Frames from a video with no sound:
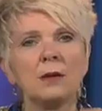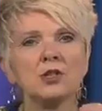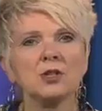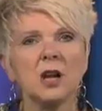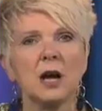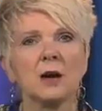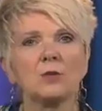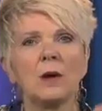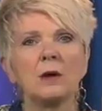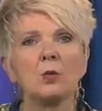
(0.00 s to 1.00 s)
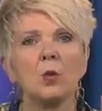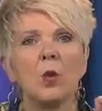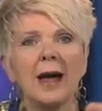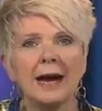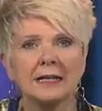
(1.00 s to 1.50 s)
much time we
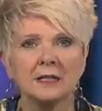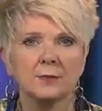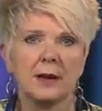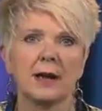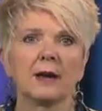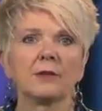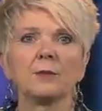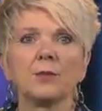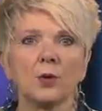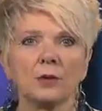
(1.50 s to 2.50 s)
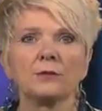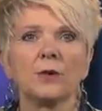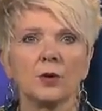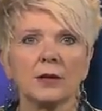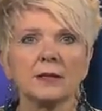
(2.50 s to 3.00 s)
waste by having broken
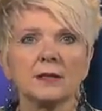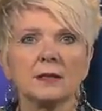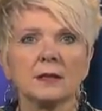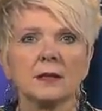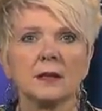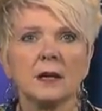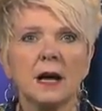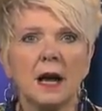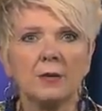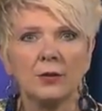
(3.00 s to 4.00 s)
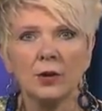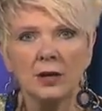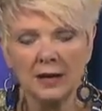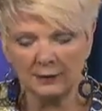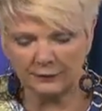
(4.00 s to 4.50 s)
focus? If you
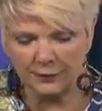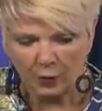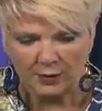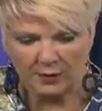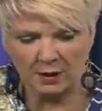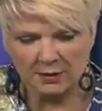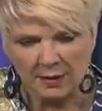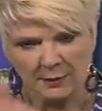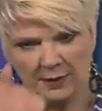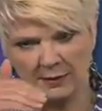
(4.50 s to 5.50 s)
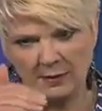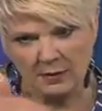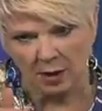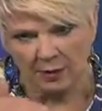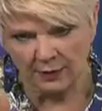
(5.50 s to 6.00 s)
can get focused on something and
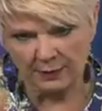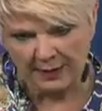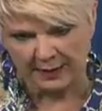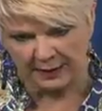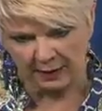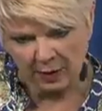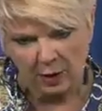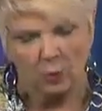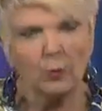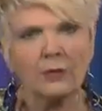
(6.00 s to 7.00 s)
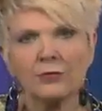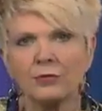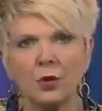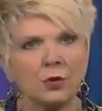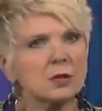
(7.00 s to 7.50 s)
start in the beginning with
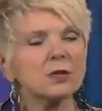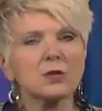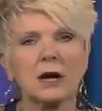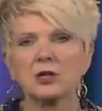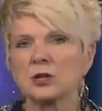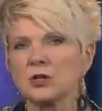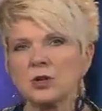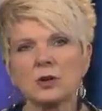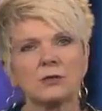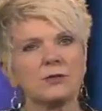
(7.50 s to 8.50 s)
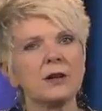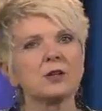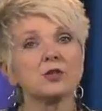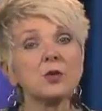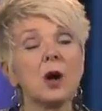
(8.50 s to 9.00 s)
no distractions, you can
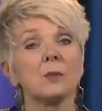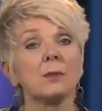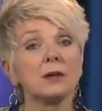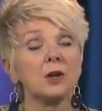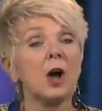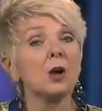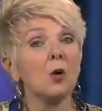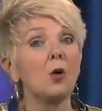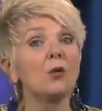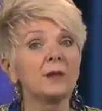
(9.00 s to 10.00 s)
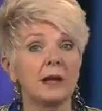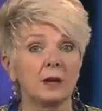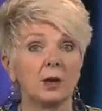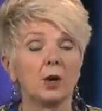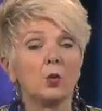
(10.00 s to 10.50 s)
finish strong. But not only
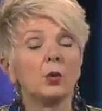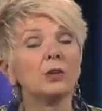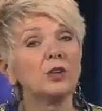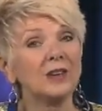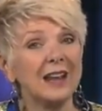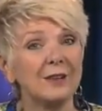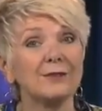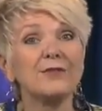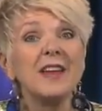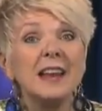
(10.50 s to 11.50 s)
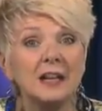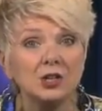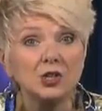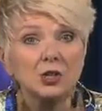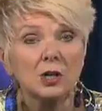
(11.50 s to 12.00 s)
will you get it
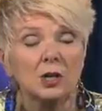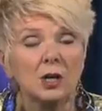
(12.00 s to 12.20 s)
finished,